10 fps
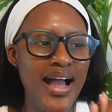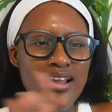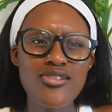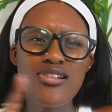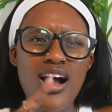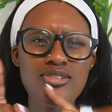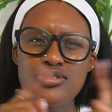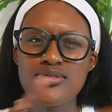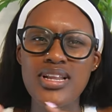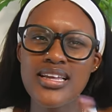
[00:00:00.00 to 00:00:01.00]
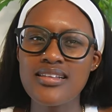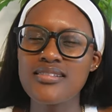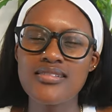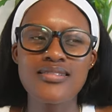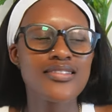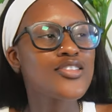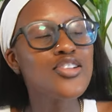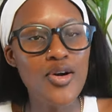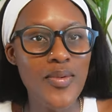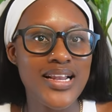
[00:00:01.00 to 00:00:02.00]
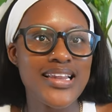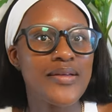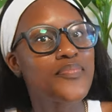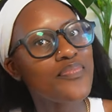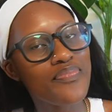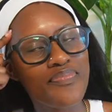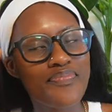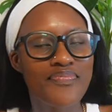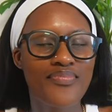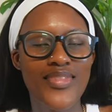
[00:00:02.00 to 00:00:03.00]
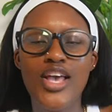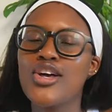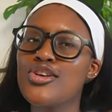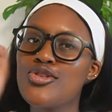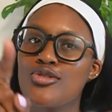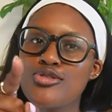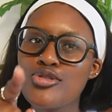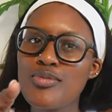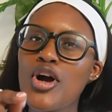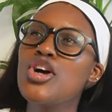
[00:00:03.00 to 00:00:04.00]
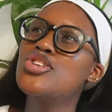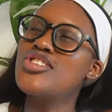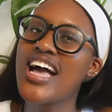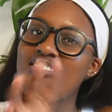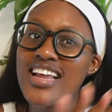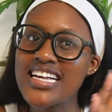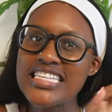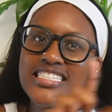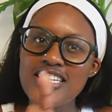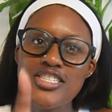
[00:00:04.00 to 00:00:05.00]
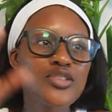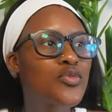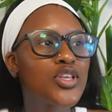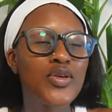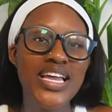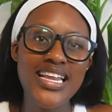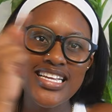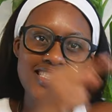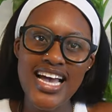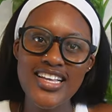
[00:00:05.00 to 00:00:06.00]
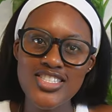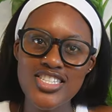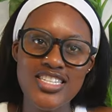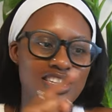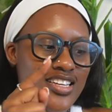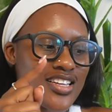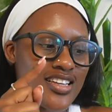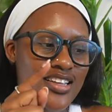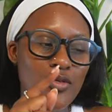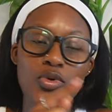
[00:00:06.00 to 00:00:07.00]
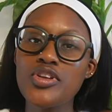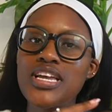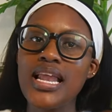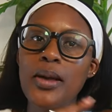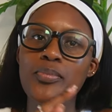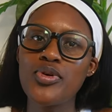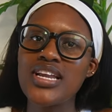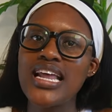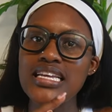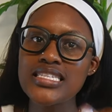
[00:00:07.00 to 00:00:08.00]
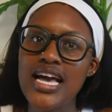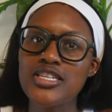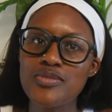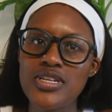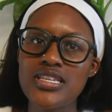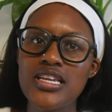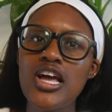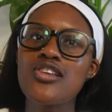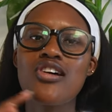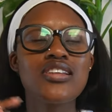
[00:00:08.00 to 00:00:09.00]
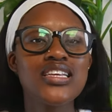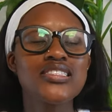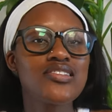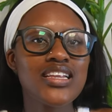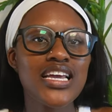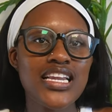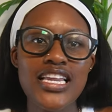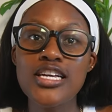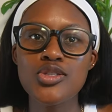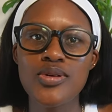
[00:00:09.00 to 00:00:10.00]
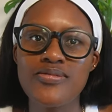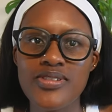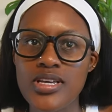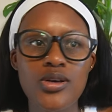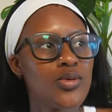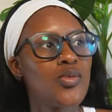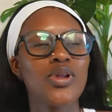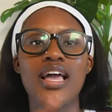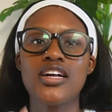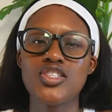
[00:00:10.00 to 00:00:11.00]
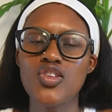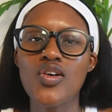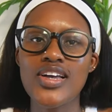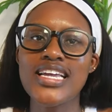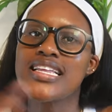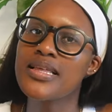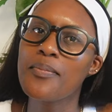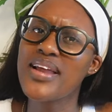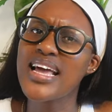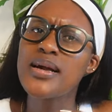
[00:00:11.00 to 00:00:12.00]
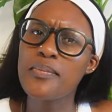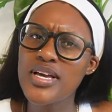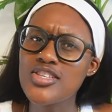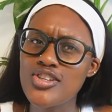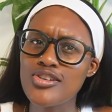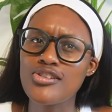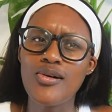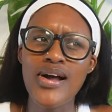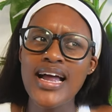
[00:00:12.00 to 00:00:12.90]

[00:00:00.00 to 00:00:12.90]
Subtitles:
don't know how to, like, you know what, man, YouTube should have like a section where you can attach, where you can like put an attachment, not necessarily a link to a video or like a song or anything, but like a picture, you know.